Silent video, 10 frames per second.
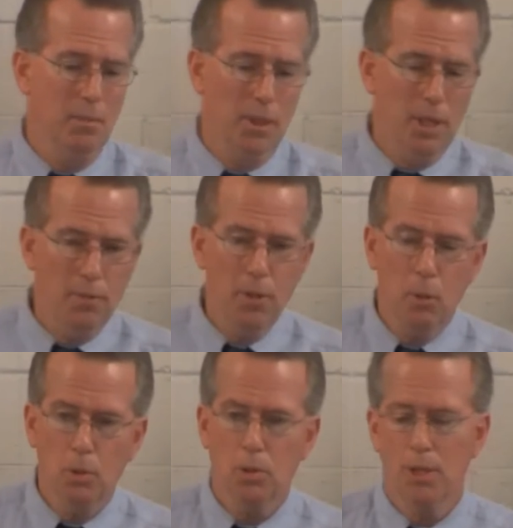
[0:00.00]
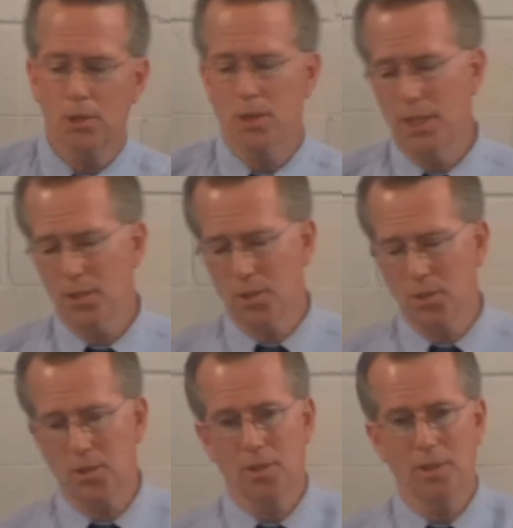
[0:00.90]
But if you will trust
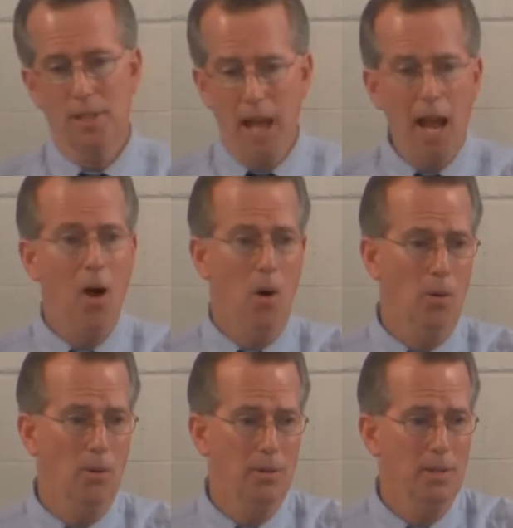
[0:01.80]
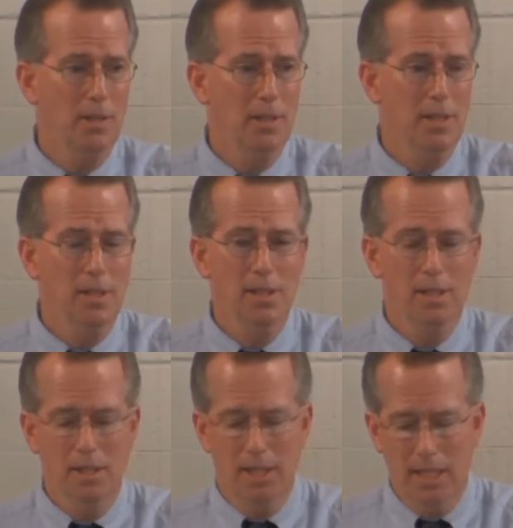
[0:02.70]
Jesus now,
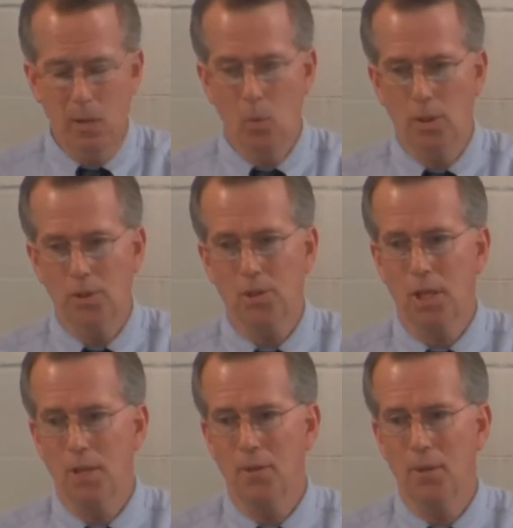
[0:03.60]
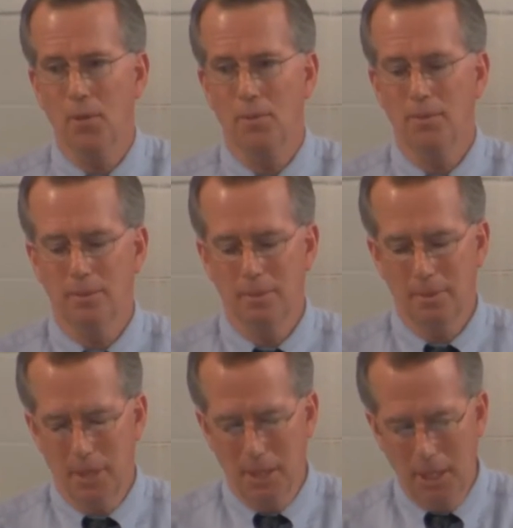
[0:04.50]
he will save you
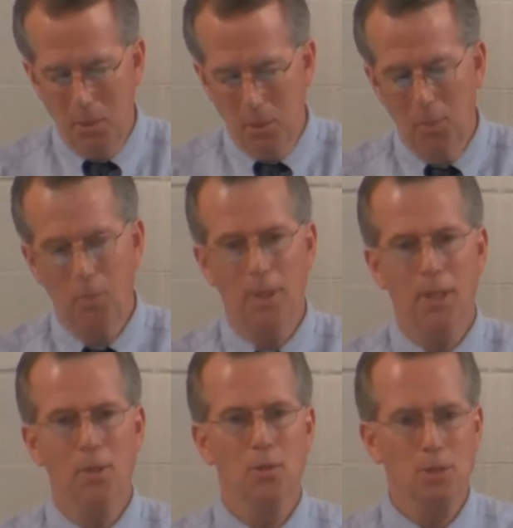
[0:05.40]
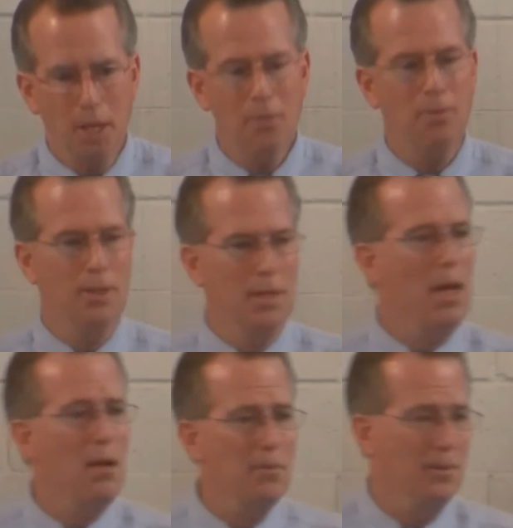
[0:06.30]
and he will bring you safely to
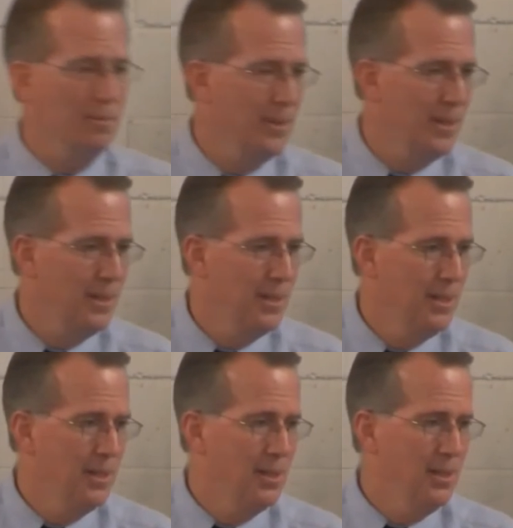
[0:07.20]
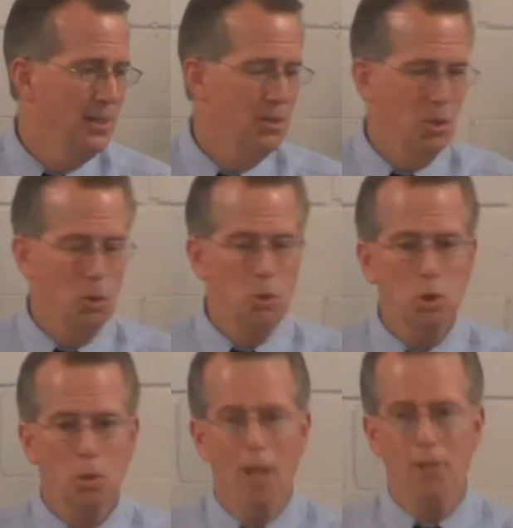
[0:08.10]
heaven. So
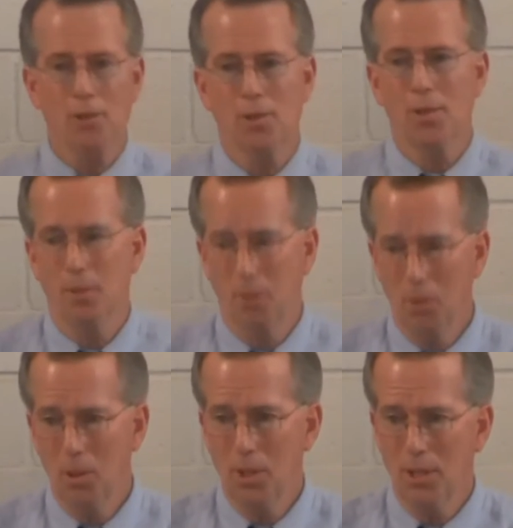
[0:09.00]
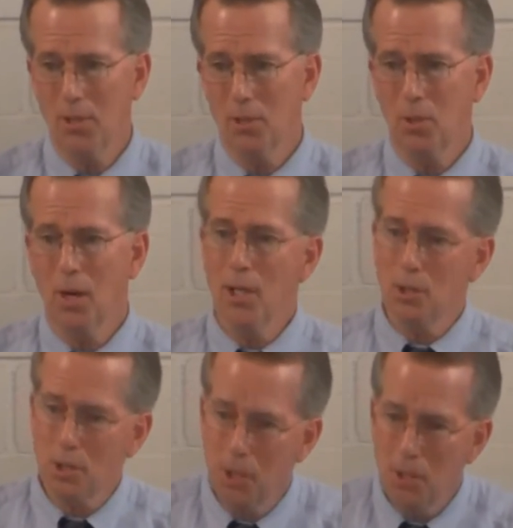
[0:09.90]
trust the Lord Jesus
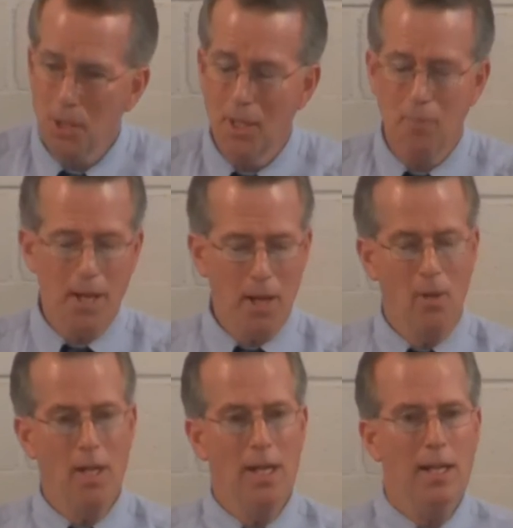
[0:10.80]
Christ. Turn to him now.